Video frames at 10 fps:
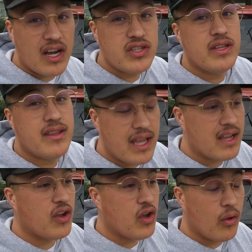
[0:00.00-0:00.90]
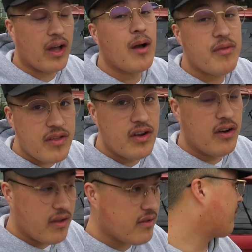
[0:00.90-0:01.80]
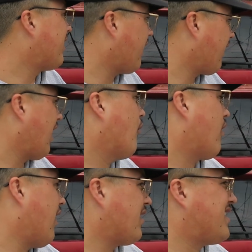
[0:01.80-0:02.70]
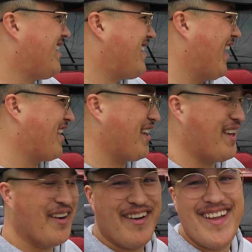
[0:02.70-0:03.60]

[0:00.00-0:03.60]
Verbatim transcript: actually take a goat. Like, I'm serious. I'm kidding. I won't actually take a goat.